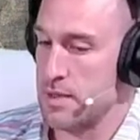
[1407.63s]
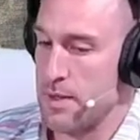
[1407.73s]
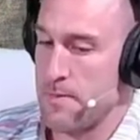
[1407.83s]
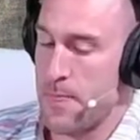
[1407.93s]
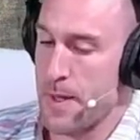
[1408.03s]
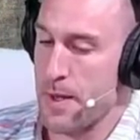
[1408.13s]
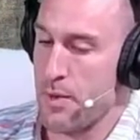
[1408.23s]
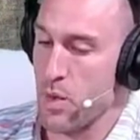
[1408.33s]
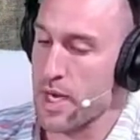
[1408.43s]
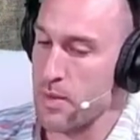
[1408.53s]

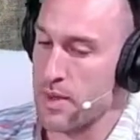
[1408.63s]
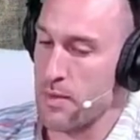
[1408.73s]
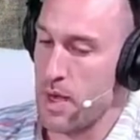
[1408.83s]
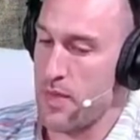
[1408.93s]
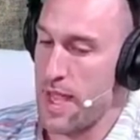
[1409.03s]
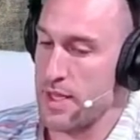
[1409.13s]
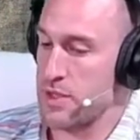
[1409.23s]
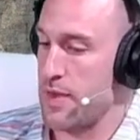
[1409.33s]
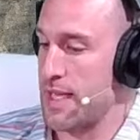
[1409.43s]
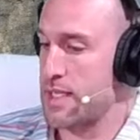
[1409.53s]
Working with them on that. And so
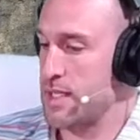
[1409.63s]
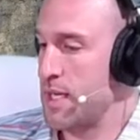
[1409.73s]
that's